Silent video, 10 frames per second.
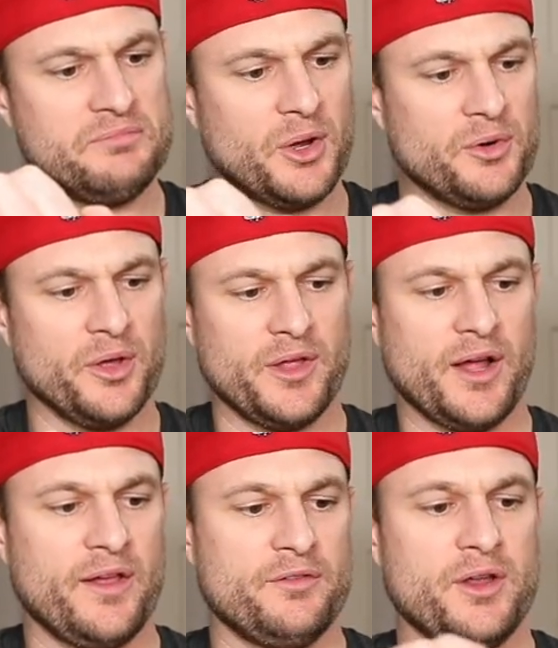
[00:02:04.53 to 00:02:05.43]
Don't know that
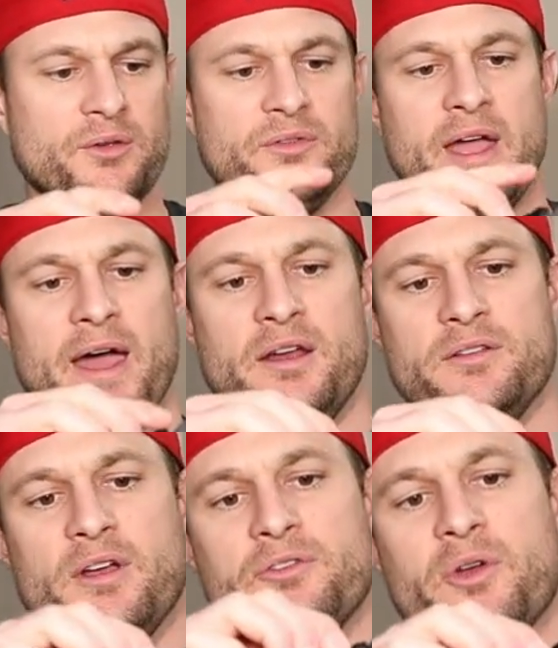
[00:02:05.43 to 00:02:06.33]
I'll ever use that.
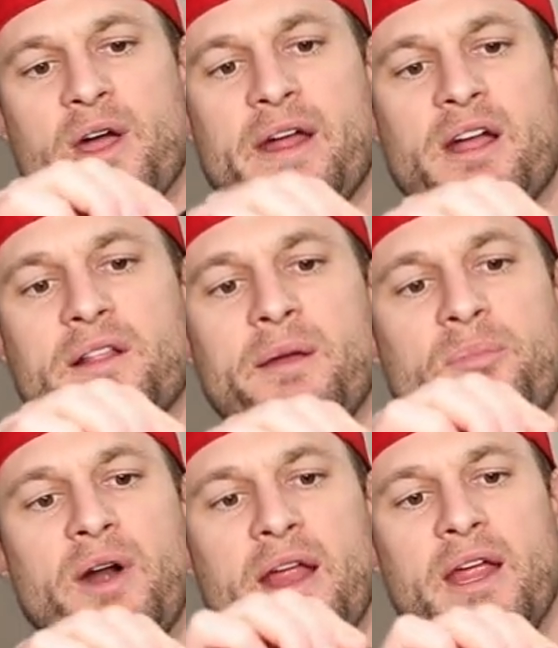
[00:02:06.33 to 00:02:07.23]
It's also got a
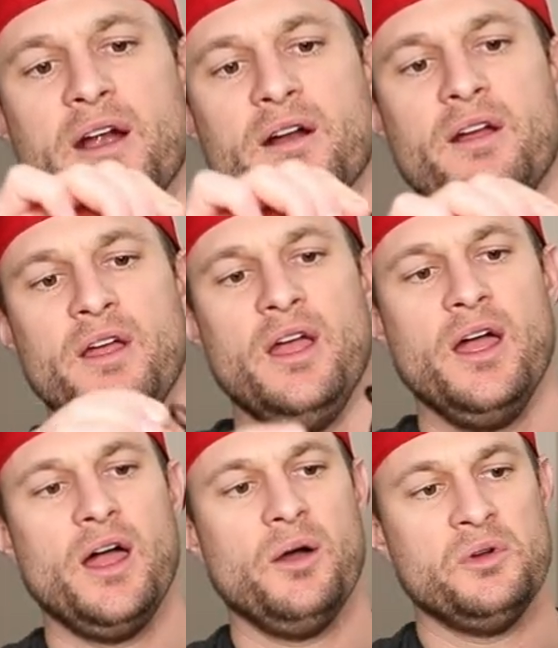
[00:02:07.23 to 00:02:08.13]
clip right here
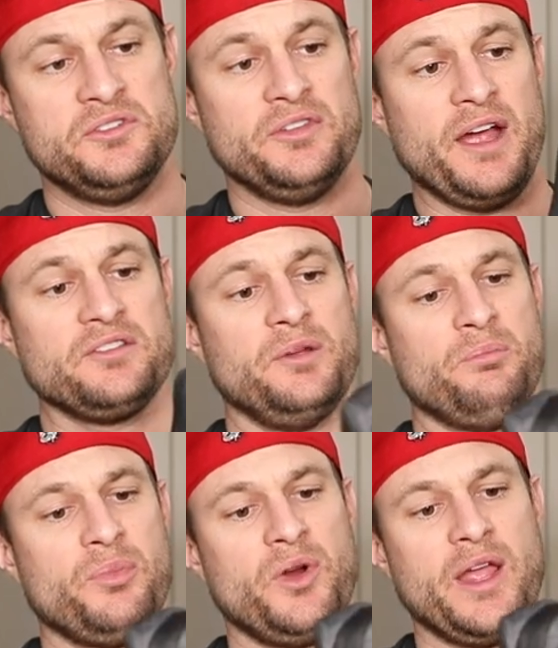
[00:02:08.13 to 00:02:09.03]
uh, which is actually
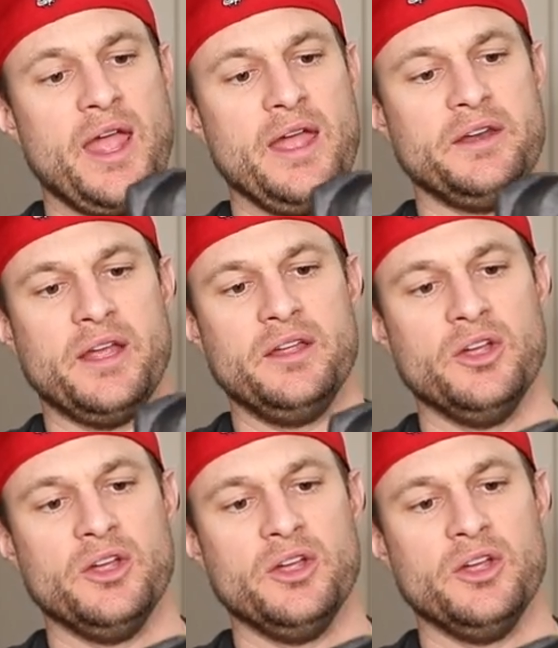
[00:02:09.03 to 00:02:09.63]
pretty handy.